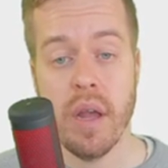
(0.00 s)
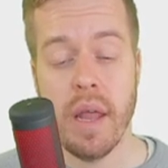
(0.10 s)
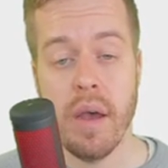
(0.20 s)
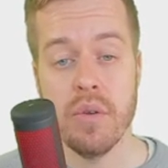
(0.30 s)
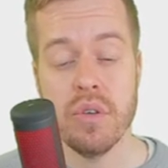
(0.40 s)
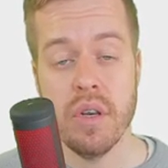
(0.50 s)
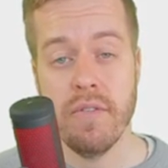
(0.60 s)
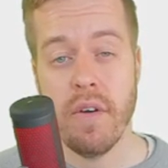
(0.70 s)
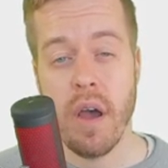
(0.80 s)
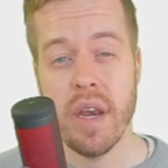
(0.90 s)
allows
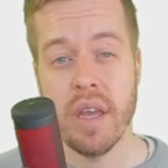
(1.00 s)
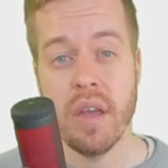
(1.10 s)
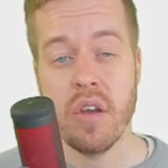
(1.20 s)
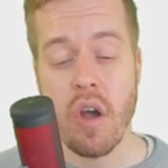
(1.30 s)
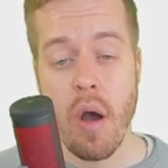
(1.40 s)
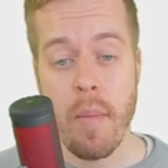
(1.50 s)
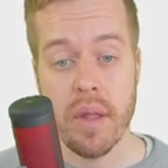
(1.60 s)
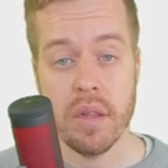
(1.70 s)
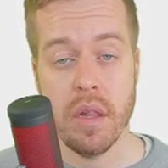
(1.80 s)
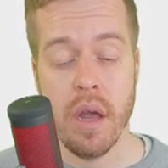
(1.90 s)
defining
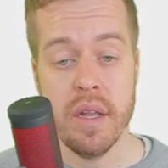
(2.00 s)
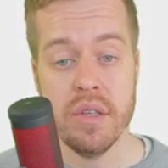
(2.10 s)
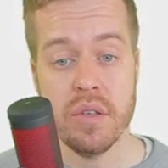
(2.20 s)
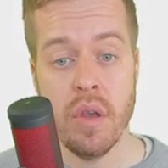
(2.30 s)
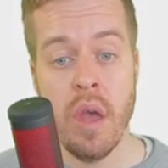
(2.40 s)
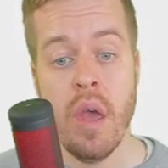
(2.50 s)
comment lines